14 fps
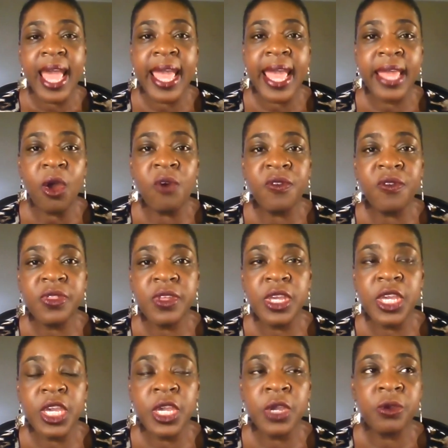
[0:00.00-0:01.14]
And over the
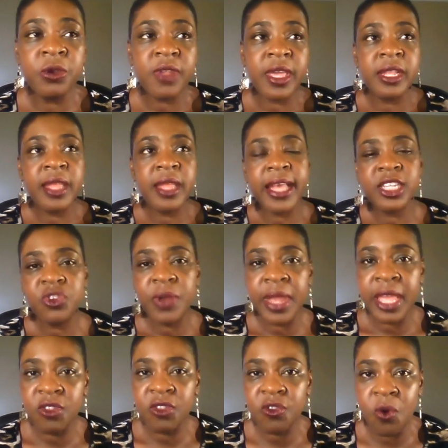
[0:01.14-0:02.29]
years, it has
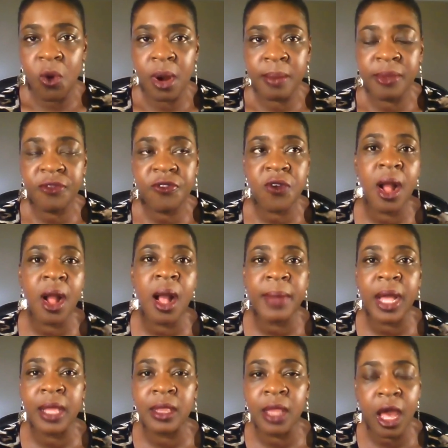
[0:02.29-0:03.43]
transformed from
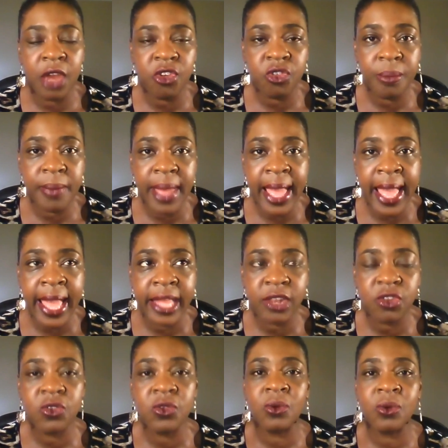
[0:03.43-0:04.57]
a laundromat
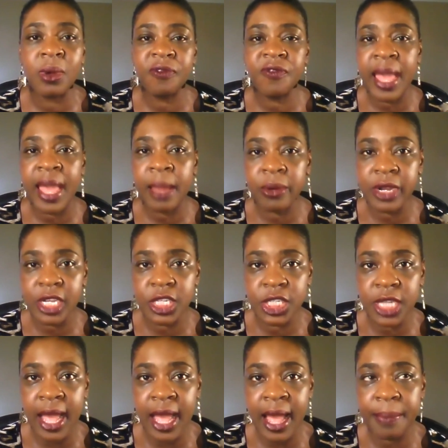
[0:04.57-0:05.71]
to a fabric
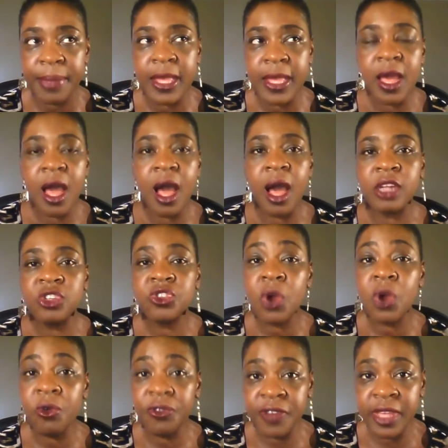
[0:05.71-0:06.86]
shop, a
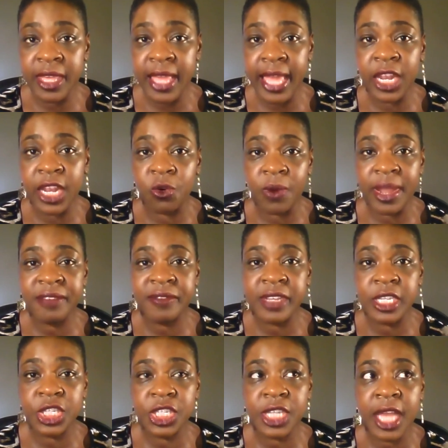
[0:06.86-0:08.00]
trophy and
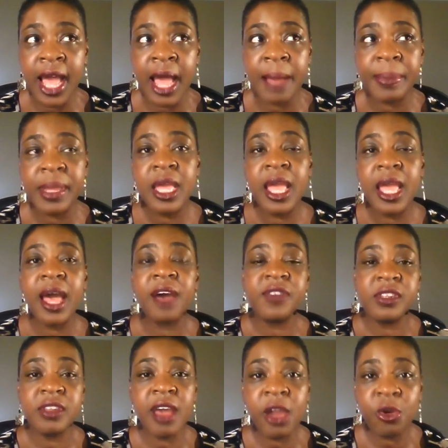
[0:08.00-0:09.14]
engraving shop, a
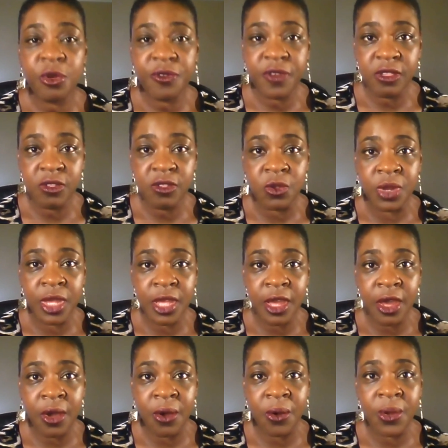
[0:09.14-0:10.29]
photography
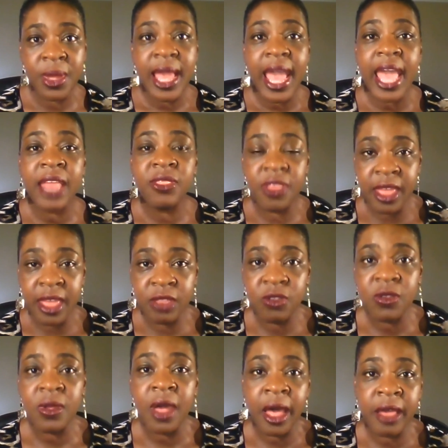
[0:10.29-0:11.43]
studio, and then
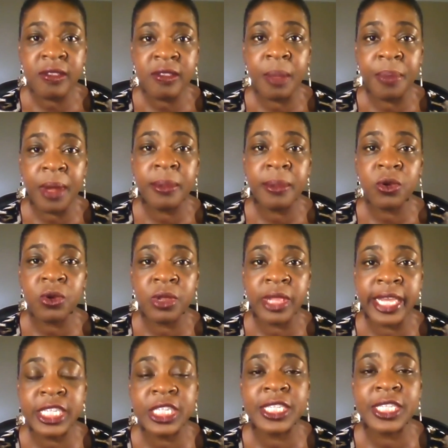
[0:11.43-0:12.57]
to us, a public
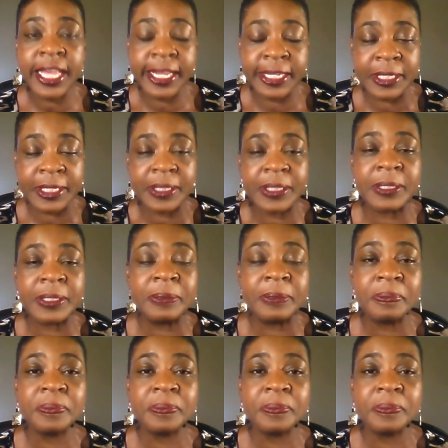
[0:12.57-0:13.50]
relations agency.